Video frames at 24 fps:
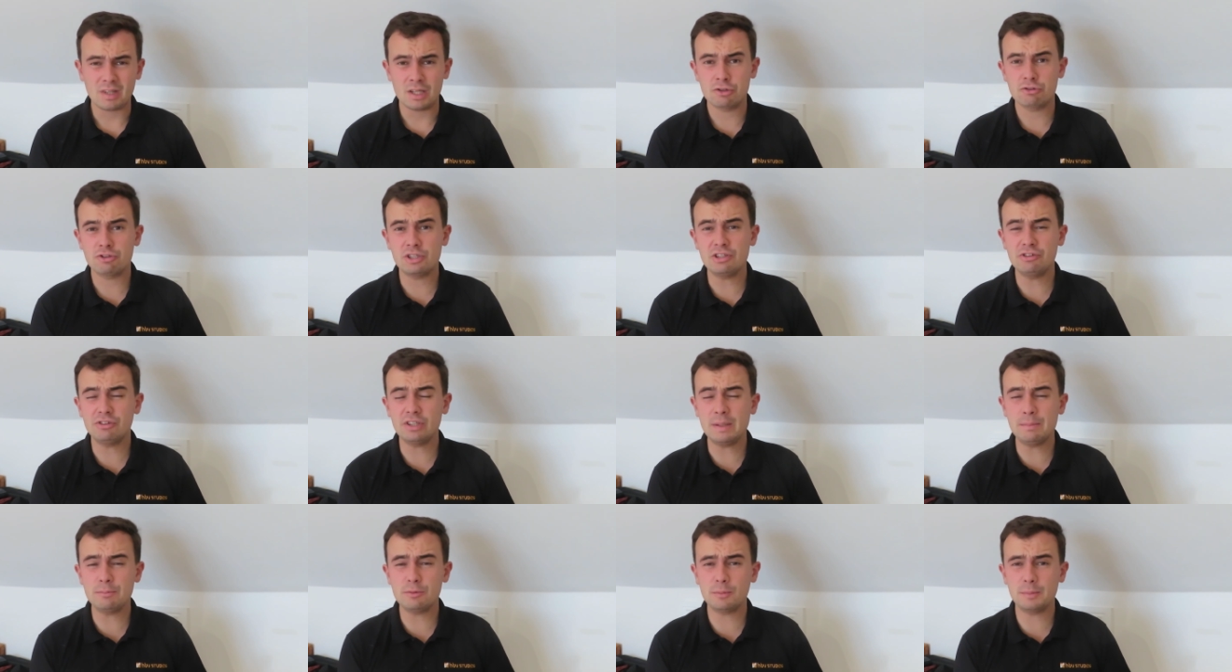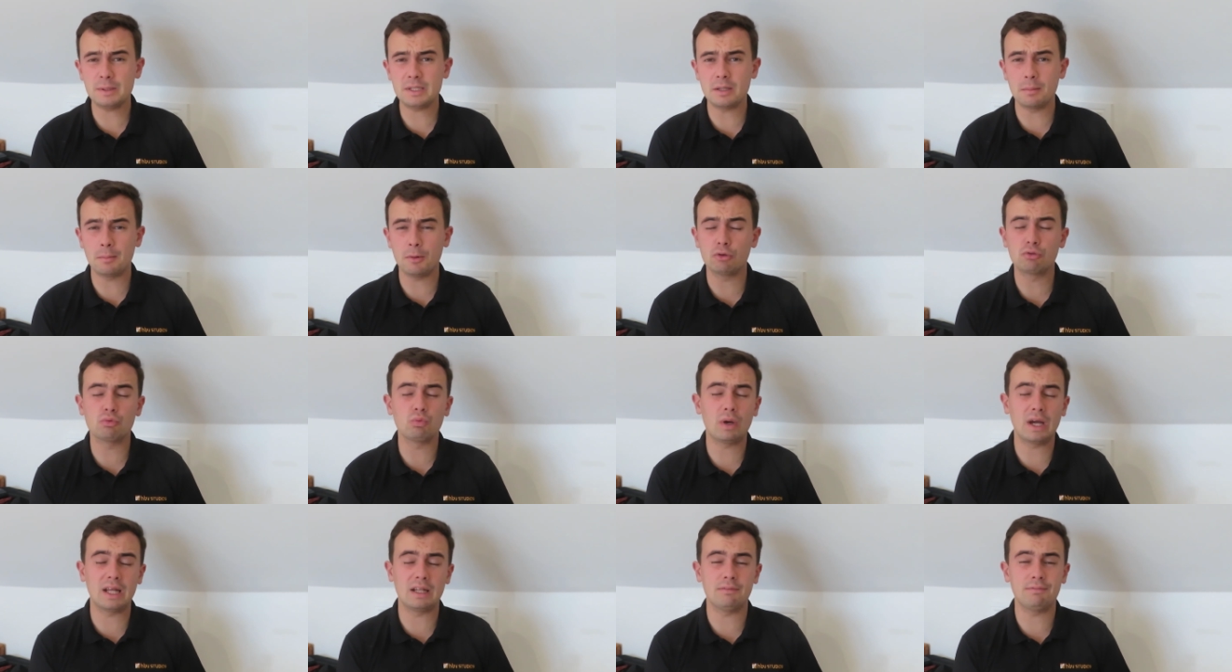She seemed to be the
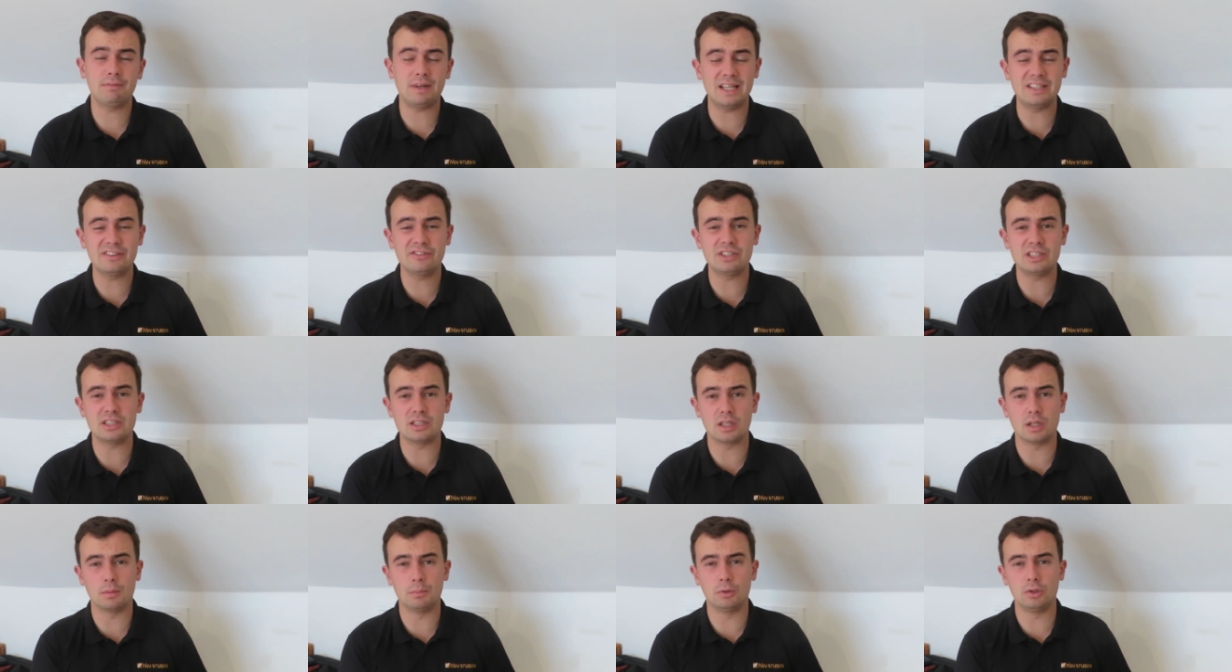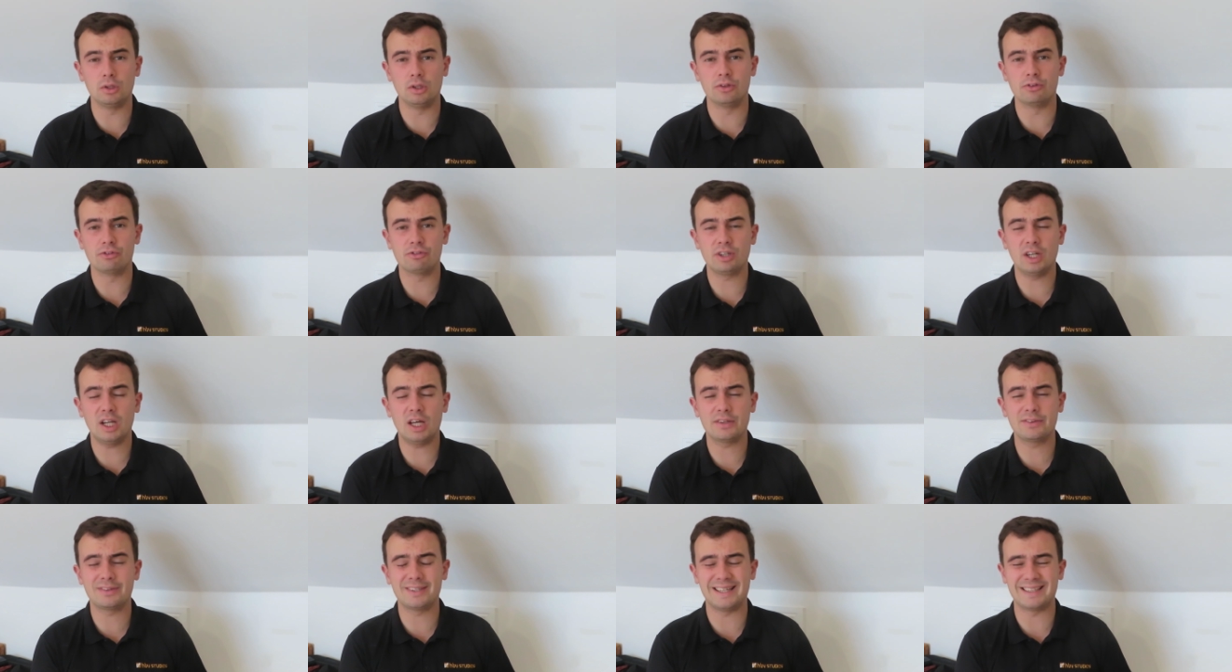most well-fancied of the Mullins
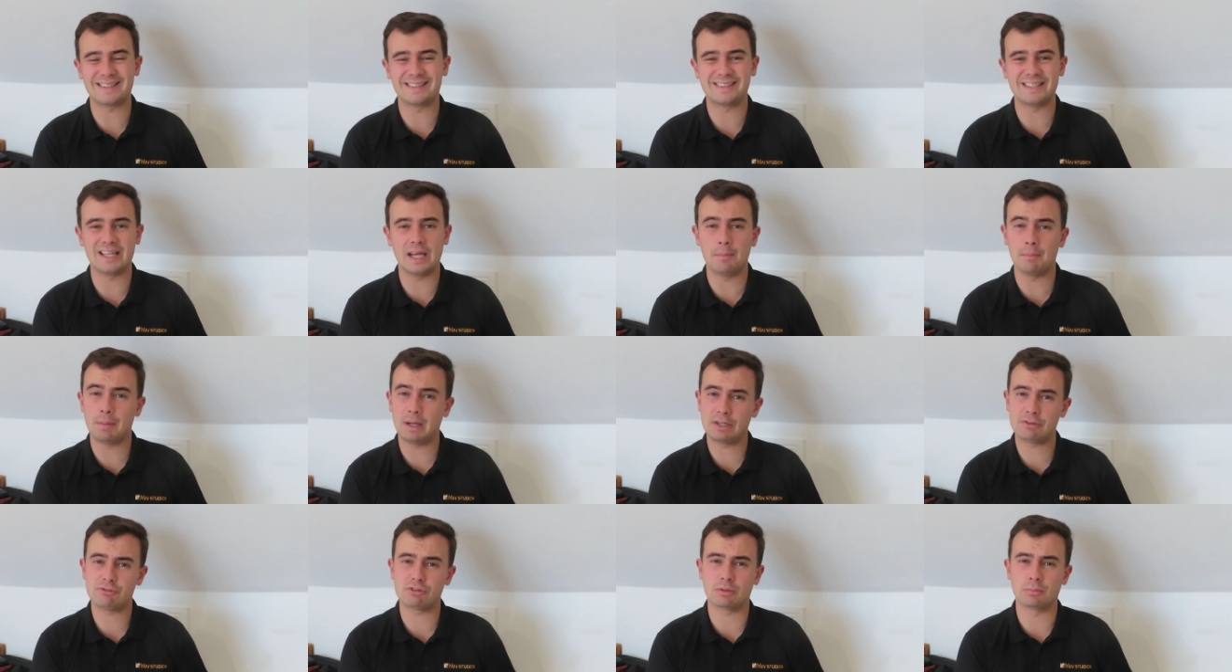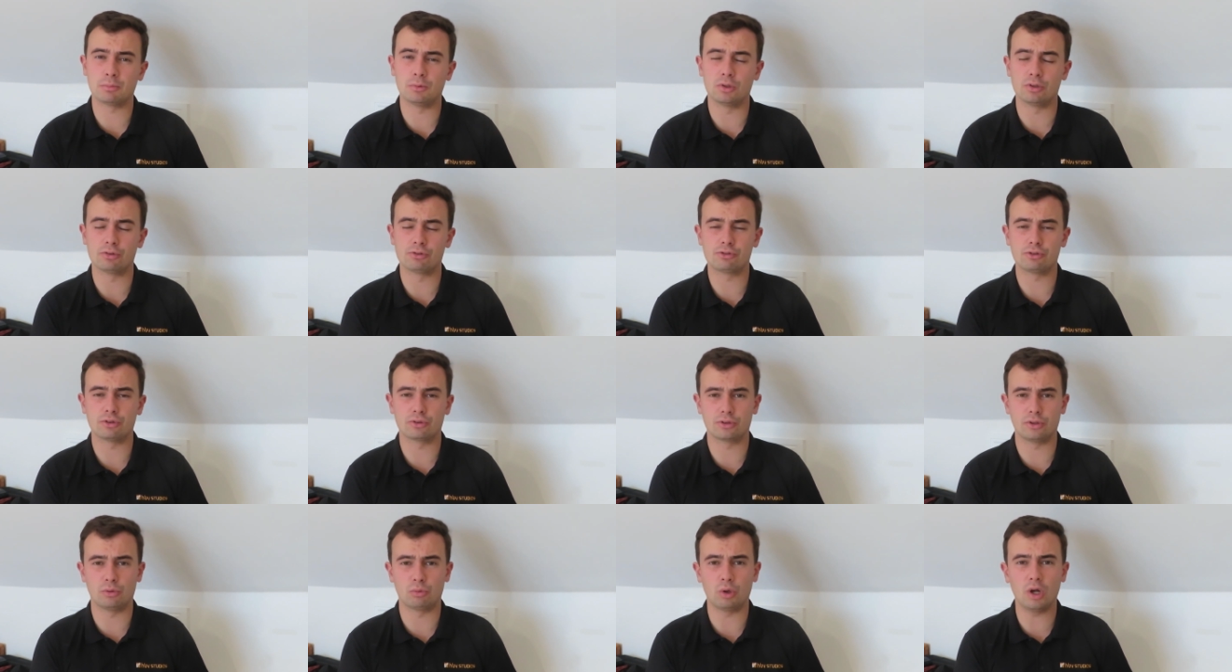lot that day, and Patrick Mullins
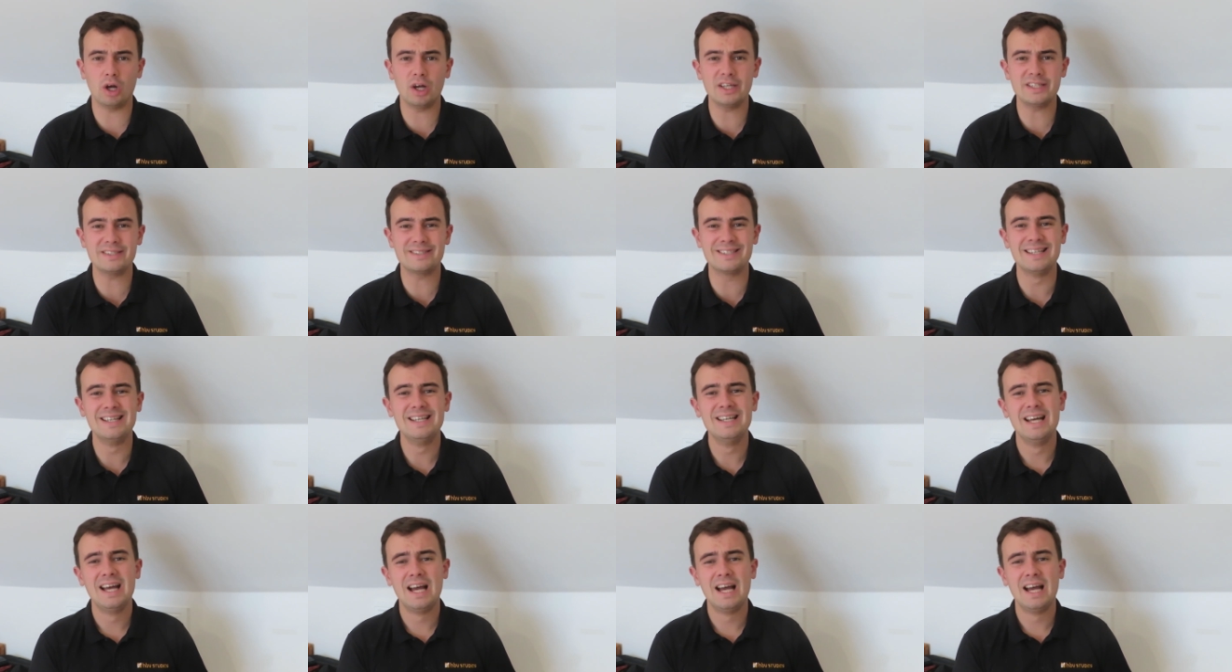took the ride.